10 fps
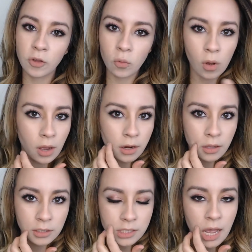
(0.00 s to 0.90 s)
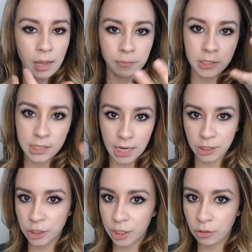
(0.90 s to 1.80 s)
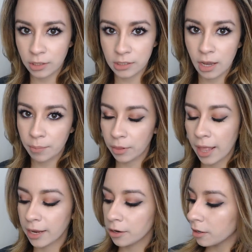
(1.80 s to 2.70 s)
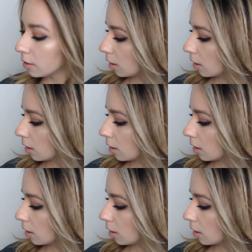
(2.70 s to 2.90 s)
you want on the top section or the top layer,